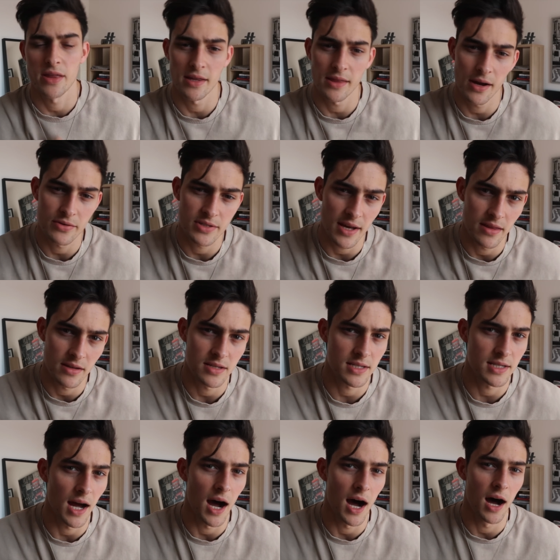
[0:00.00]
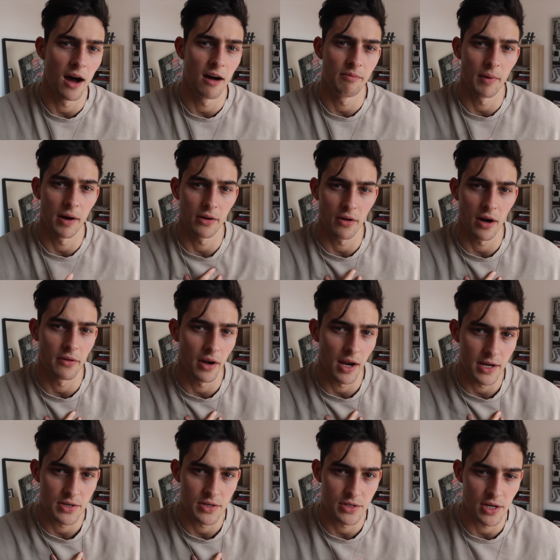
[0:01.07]
I think that was like the start of my great
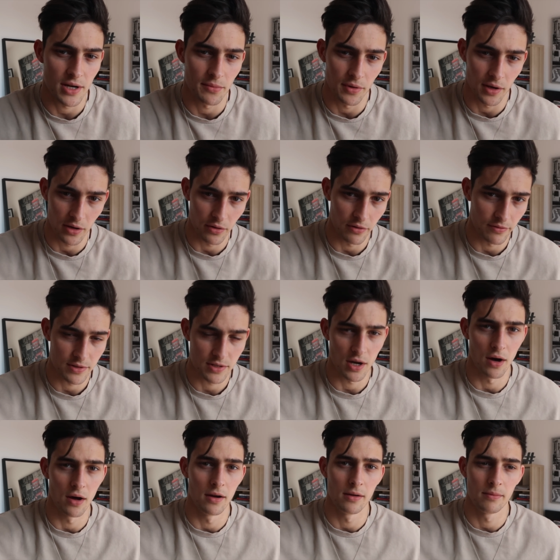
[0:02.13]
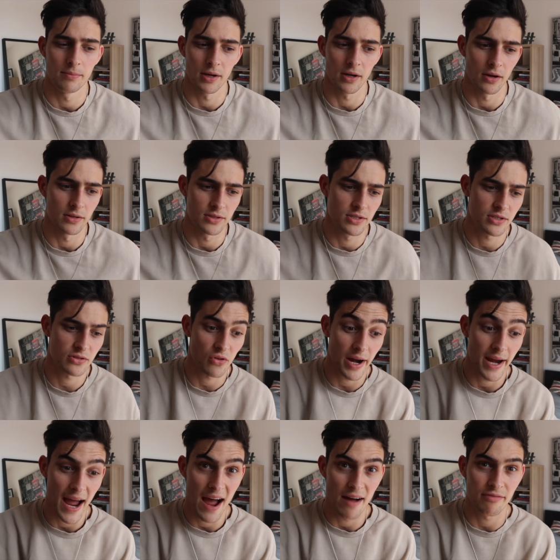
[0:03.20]
relationship with Louis Vuitton because
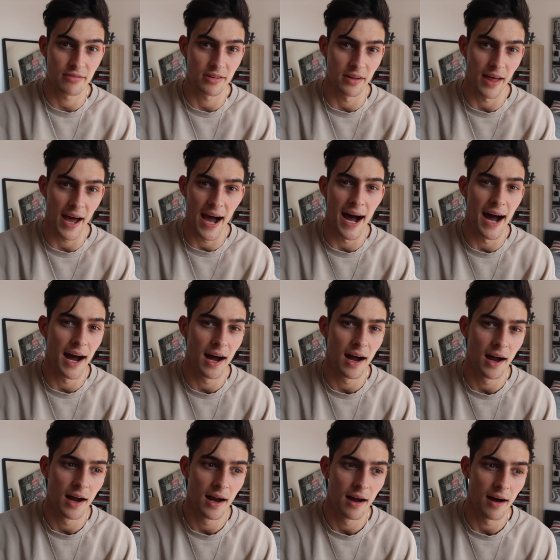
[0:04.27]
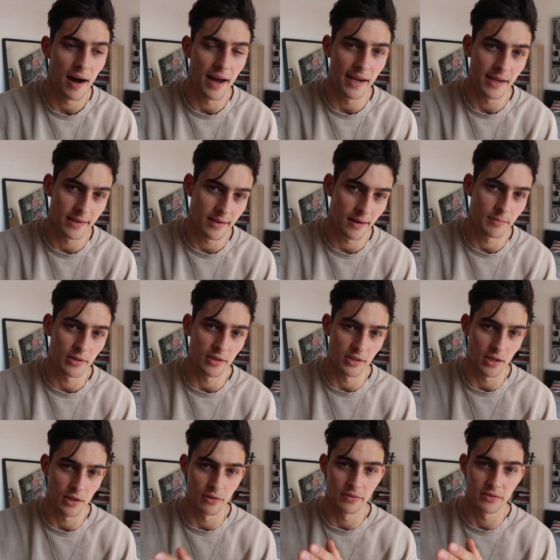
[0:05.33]
straight after that, I ended up doing
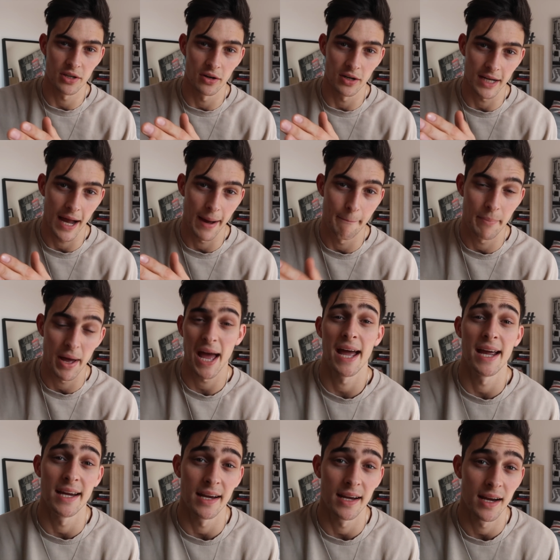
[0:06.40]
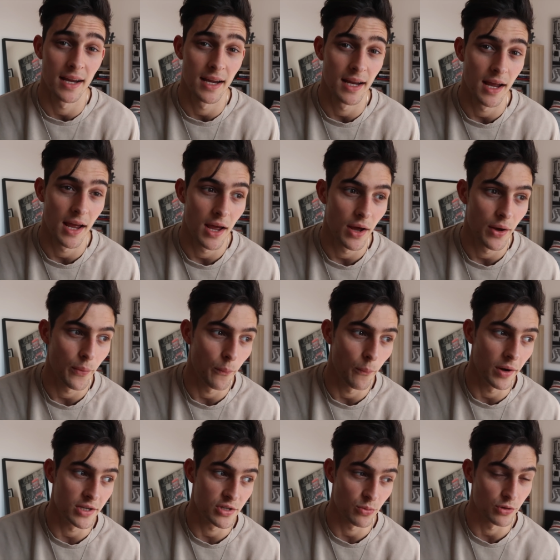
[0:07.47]
the Louis Vuitton campaign,
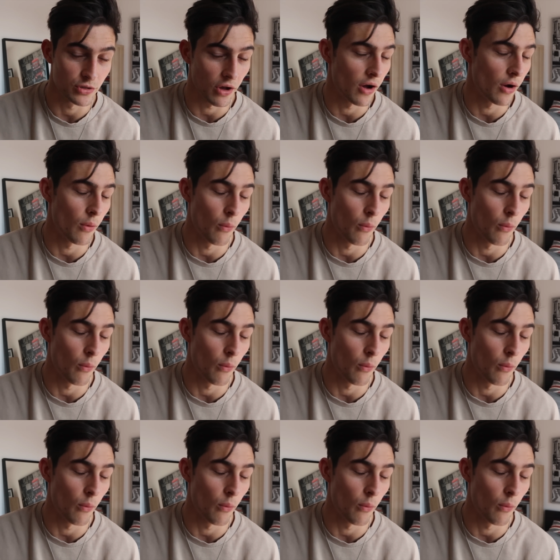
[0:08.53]
which was